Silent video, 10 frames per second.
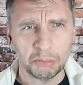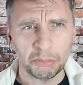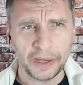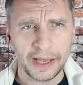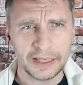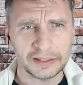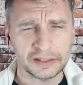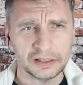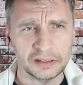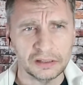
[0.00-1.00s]

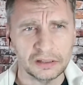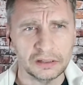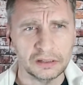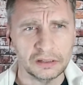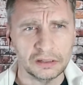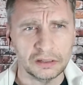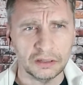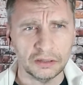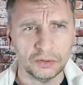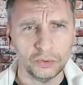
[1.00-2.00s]
past
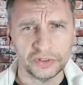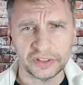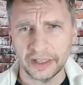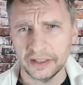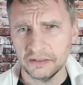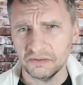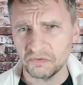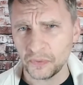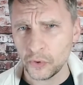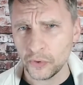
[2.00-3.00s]
Ulsan and
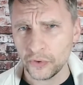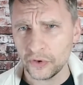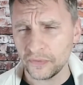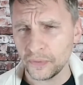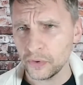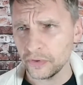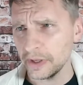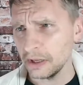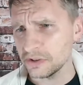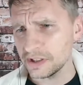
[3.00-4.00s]
further
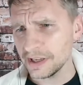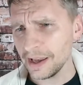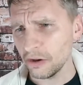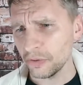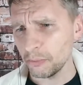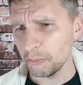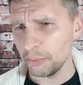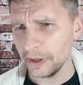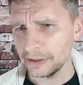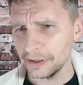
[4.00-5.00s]
down south,
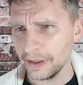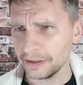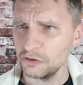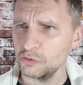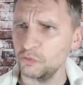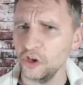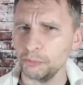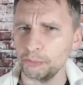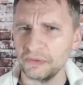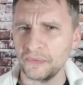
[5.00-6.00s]
but that could
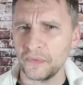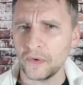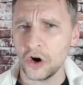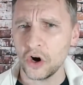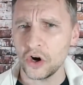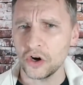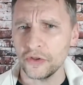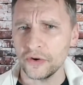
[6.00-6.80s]
not be farther